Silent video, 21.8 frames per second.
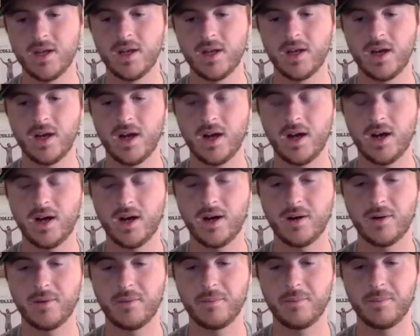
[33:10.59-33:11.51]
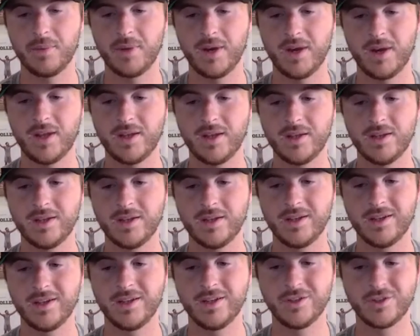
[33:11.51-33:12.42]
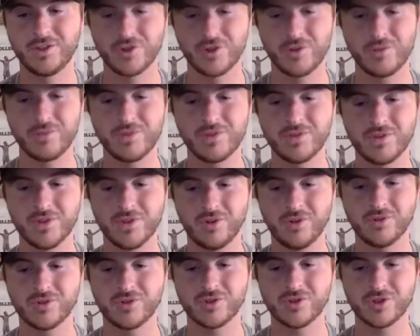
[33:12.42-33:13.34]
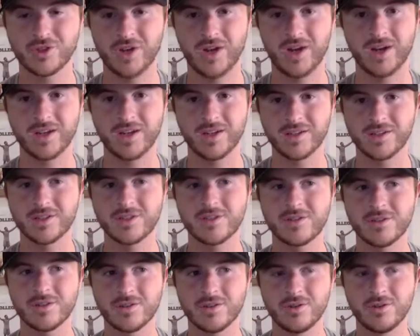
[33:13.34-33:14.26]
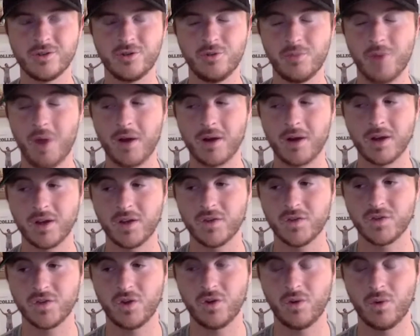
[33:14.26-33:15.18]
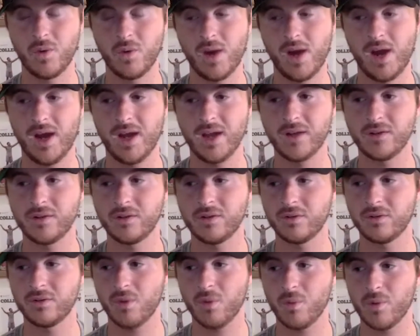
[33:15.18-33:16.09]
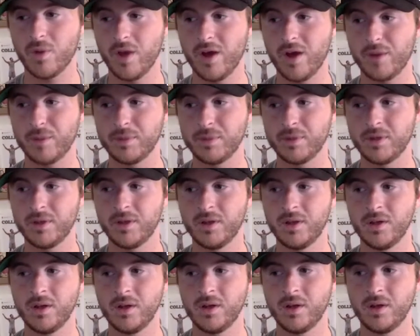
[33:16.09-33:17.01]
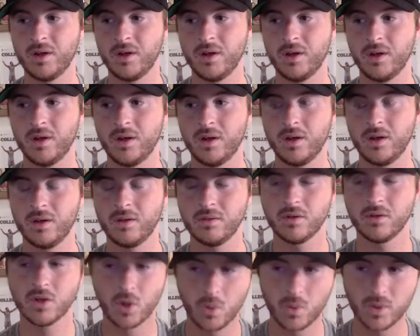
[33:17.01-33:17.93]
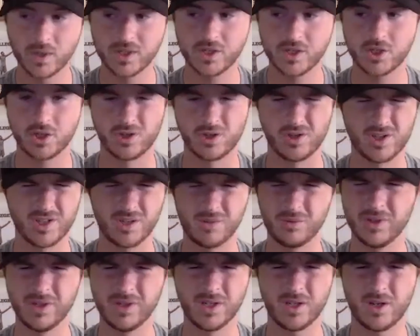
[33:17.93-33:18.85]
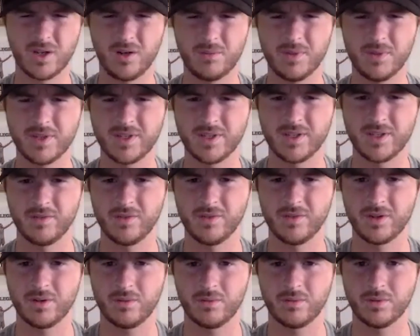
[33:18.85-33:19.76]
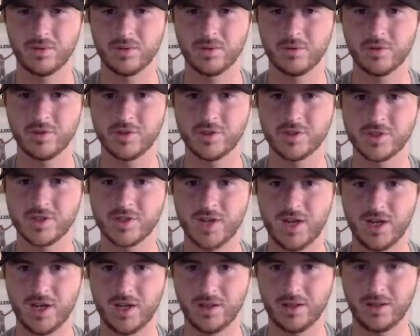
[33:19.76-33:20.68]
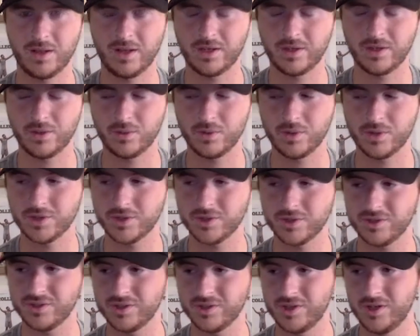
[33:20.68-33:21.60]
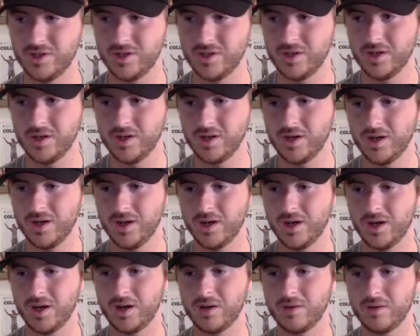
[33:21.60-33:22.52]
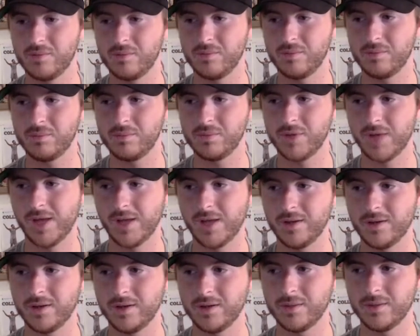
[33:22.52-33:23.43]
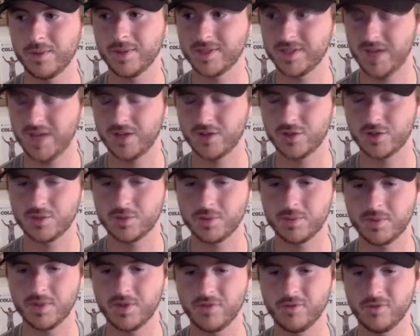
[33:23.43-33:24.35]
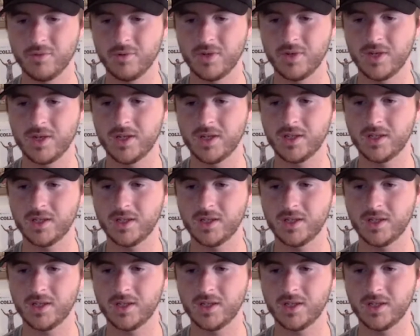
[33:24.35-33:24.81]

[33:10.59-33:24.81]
But in terms of a culture shock, it's humongous. So I had grown up going to church. I wouldn't have called myself like a really religious guy. I didn't like going to church. But my dad used to bring me every week.